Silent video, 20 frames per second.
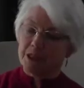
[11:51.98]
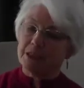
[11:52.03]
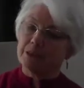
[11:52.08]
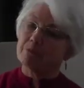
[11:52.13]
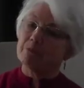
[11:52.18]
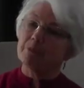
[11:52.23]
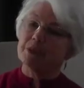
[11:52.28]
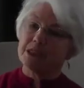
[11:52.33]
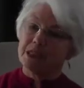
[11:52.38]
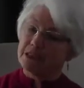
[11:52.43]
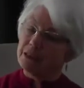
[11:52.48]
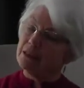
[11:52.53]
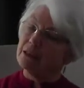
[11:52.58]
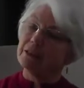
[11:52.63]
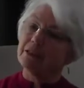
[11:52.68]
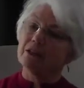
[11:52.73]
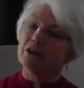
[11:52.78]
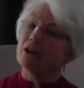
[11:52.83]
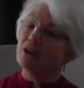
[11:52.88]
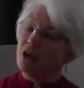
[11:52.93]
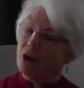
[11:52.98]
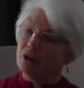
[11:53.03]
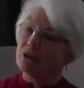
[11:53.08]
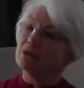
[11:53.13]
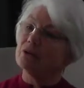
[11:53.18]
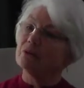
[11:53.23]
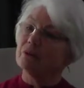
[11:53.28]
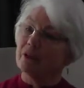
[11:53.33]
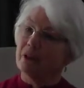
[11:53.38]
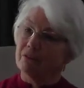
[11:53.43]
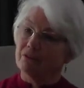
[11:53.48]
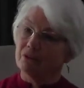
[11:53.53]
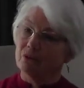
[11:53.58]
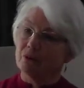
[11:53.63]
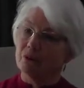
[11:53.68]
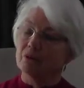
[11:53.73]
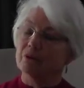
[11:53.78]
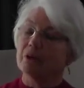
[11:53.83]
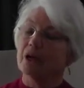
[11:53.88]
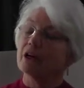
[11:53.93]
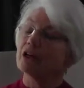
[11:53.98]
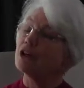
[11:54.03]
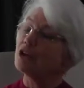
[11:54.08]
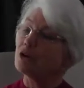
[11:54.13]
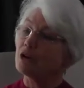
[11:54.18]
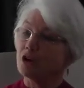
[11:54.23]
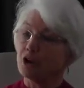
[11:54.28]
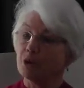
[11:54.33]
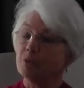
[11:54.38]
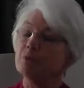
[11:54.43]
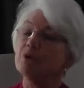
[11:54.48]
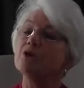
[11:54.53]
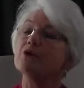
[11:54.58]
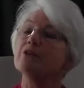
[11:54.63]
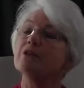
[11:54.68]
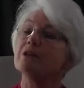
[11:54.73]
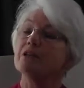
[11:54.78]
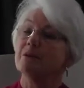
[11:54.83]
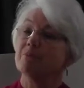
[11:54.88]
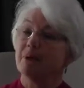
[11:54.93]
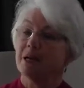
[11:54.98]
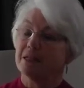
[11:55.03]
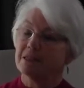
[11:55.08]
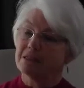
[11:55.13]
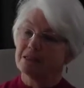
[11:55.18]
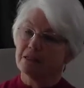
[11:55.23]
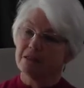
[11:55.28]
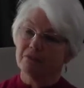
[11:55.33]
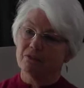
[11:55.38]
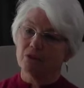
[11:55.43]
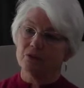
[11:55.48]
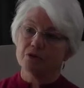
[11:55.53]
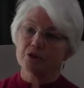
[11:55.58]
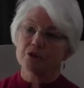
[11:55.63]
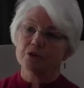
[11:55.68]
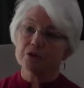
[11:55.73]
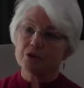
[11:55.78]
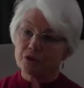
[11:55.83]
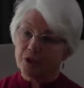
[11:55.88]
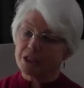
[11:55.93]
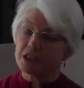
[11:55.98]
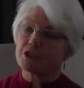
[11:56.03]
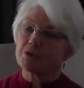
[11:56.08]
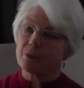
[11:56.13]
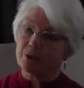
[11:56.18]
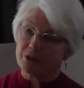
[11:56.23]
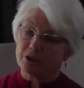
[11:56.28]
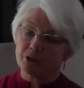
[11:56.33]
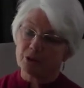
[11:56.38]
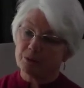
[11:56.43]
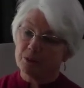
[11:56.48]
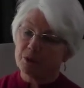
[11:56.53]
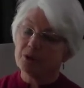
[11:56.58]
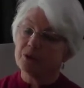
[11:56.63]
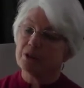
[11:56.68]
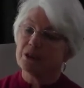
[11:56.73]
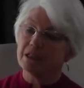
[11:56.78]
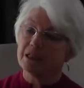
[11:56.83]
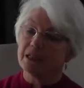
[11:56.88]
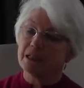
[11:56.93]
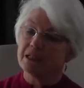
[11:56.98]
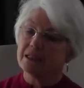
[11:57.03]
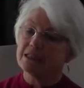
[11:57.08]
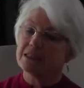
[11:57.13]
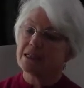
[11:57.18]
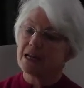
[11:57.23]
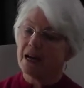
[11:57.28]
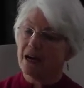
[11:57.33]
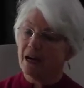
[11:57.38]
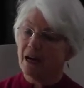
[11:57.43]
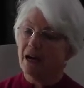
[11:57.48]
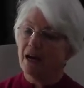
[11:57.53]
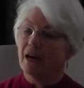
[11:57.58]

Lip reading: particularly at a local level, a community-based level, to address what the community needs are.